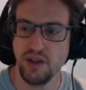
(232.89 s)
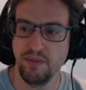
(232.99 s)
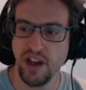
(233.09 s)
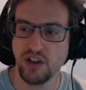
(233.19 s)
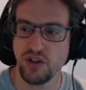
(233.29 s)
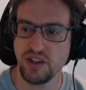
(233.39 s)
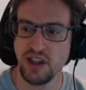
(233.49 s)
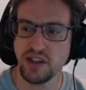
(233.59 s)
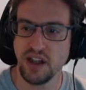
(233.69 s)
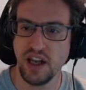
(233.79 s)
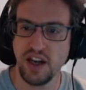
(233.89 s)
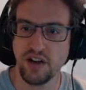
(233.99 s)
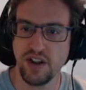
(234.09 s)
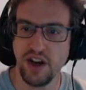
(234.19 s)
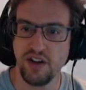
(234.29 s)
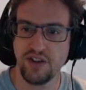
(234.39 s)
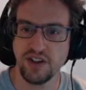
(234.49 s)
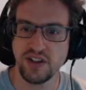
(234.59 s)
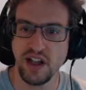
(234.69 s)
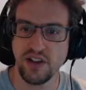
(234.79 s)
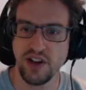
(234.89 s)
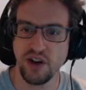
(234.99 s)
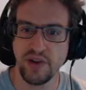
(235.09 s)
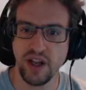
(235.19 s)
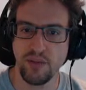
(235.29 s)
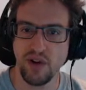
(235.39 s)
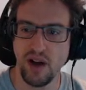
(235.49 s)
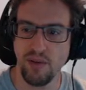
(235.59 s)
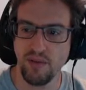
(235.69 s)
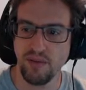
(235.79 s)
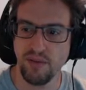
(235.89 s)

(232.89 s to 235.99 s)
Make sure it says linear there. If it doesn't say linear, we got a problem.